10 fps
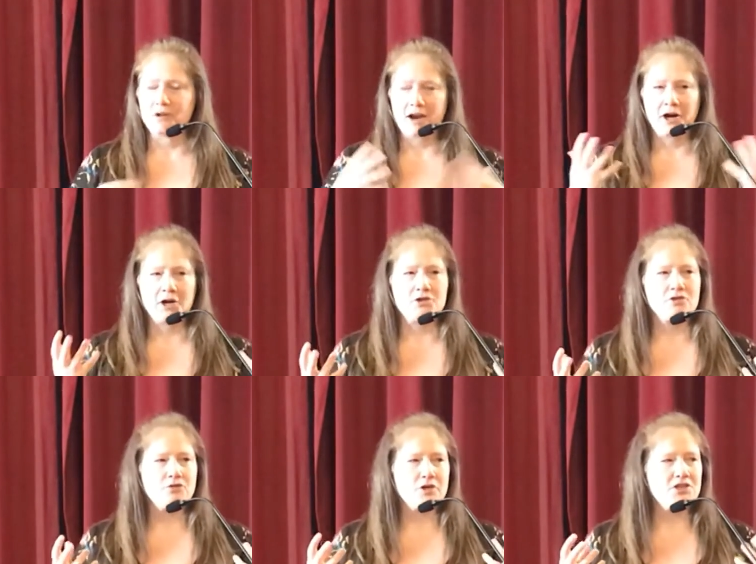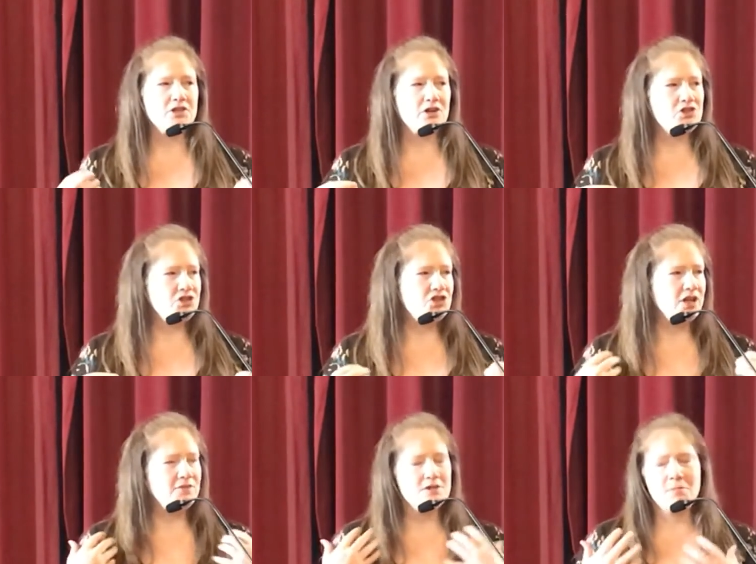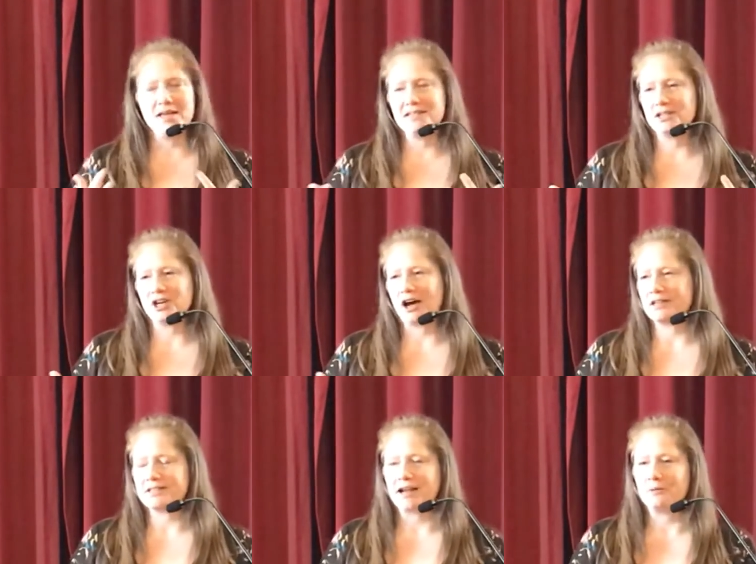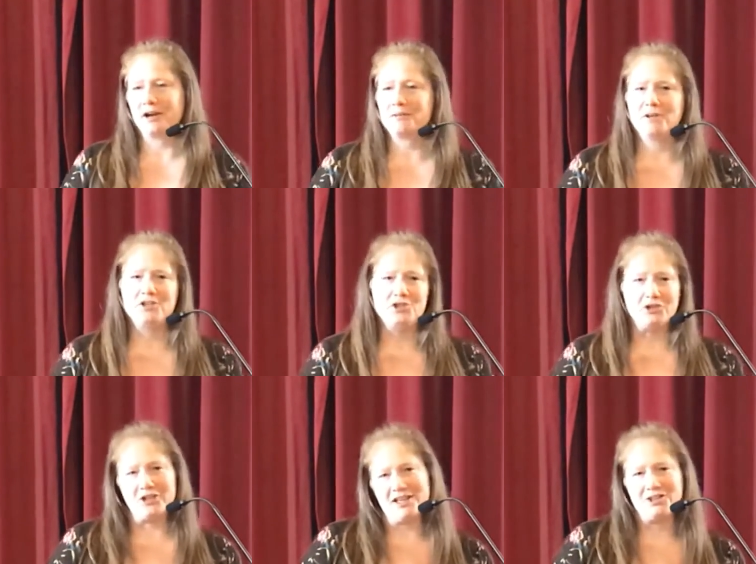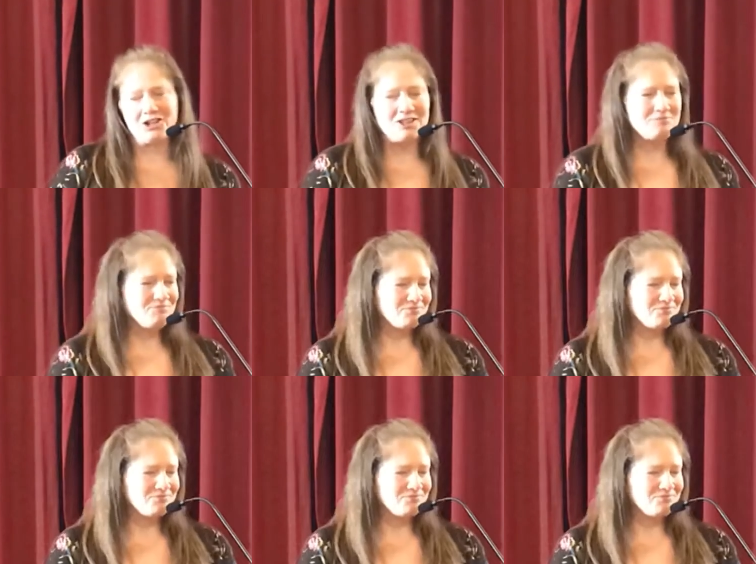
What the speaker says: areas of research, and she gives amazing talks, and I recommend you look into her.